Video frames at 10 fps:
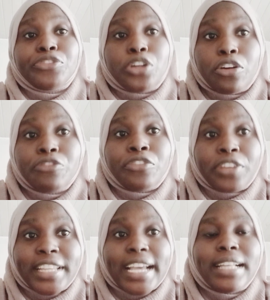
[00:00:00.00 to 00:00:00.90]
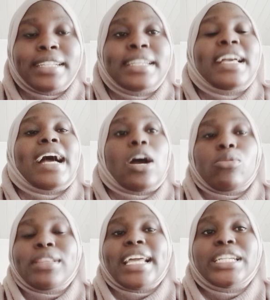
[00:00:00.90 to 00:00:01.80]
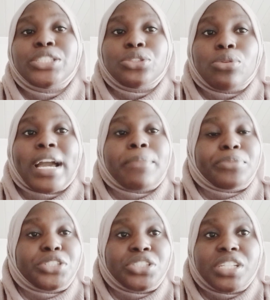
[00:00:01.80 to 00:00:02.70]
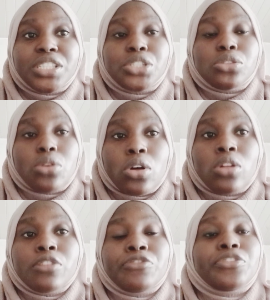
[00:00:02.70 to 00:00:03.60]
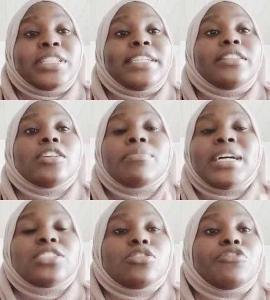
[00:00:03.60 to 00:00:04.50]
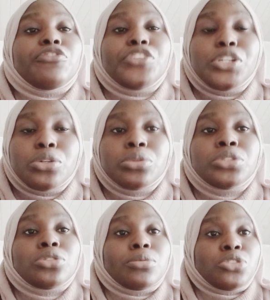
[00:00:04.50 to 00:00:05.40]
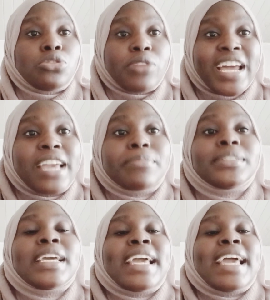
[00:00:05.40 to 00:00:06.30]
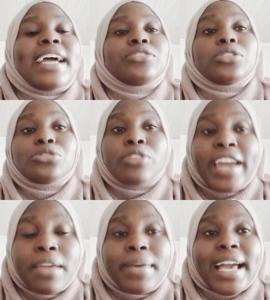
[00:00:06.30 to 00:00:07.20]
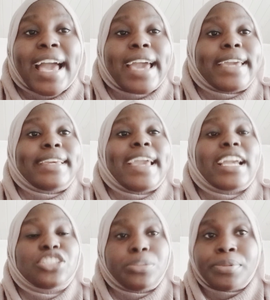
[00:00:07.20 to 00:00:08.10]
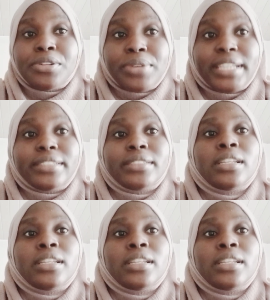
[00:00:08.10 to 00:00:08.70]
go further, I would like to appreciate you all for the numbers of views, subscriber I experienced